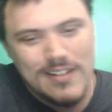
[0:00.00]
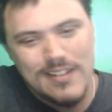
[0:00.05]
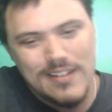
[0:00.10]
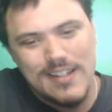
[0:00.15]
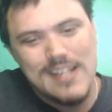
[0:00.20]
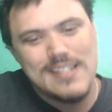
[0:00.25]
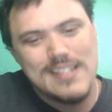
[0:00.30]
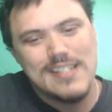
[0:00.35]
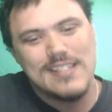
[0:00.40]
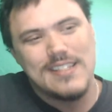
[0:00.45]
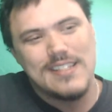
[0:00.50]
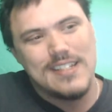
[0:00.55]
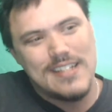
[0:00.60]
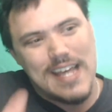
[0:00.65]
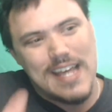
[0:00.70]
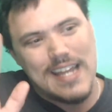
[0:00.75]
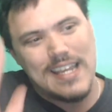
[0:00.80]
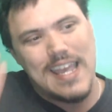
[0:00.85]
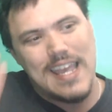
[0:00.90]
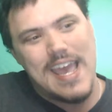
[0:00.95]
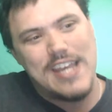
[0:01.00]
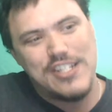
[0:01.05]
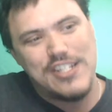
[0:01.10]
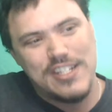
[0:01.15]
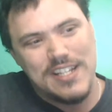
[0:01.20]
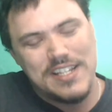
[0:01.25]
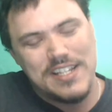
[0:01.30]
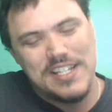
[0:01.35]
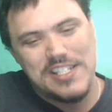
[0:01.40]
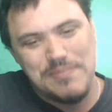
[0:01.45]
This is the
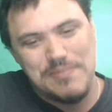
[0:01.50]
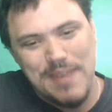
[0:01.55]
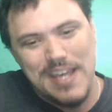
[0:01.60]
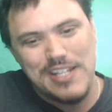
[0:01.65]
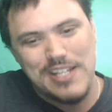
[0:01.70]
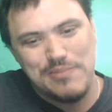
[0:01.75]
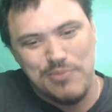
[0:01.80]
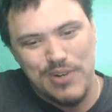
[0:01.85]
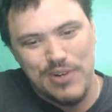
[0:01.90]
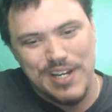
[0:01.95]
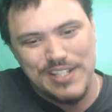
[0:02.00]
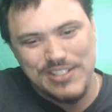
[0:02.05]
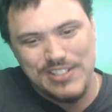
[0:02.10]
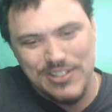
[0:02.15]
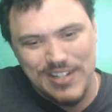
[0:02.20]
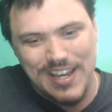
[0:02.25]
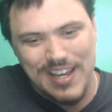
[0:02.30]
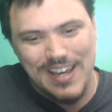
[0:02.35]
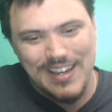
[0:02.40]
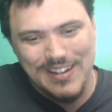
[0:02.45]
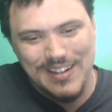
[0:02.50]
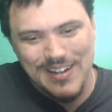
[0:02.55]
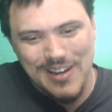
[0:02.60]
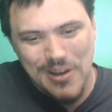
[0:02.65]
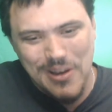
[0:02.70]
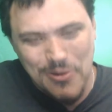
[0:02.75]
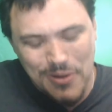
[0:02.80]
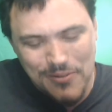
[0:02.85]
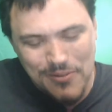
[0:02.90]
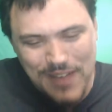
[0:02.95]
dedication that this page brings, okay?
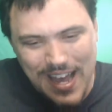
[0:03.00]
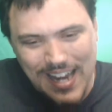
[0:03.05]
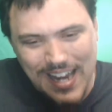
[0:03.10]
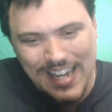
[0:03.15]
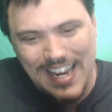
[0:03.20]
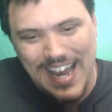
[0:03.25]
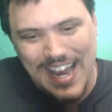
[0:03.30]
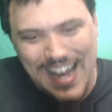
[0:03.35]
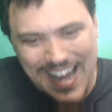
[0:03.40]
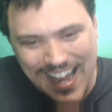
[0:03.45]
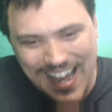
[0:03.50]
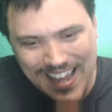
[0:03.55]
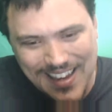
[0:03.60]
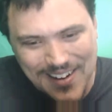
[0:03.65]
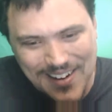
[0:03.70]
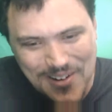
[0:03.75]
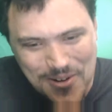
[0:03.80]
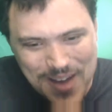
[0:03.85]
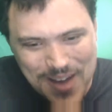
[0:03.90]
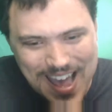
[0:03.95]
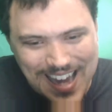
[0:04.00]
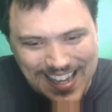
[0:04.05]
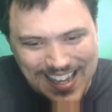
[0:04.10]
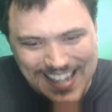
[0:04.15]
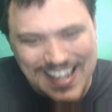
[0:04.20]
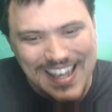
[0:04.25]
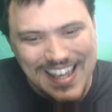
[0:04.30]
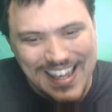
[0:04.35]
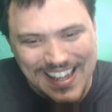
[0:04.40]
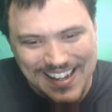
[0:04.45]
We've got a guy who had a
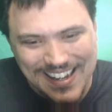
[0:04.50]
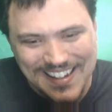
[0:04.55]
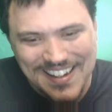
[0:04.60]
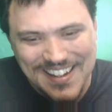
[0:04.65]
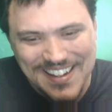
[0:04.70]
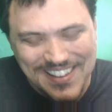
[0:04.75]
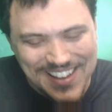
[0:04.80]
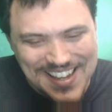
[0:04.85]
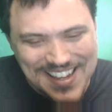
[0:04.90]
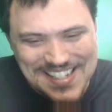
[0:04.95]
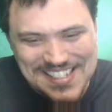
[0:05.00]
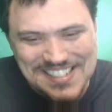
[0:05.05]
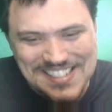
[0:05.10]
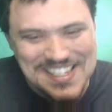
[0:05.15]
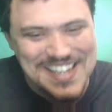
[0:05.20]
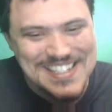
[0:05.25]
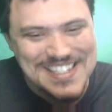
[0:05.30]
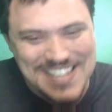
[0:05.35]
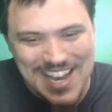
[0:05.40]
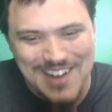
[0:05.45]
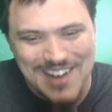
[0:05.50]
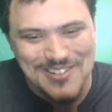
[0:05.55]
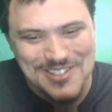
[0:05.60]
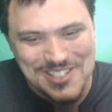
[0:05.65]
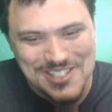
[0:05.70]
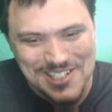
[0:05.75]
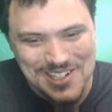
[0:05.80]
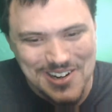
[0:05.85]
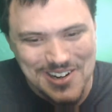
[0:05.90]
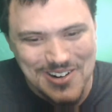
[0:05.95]
kid like 6
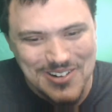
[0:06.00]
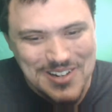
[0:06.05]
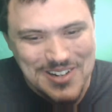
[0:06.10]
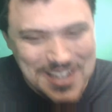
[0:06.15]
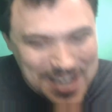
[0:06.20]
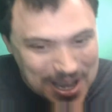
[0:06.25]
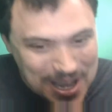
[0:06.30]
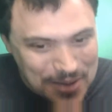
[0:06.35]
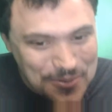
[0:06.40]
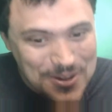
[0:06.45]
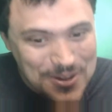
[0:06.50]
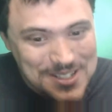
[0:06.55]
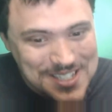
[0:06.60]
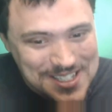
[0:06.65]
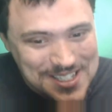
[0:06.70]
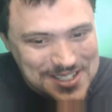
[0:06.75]
hours ago. And what's he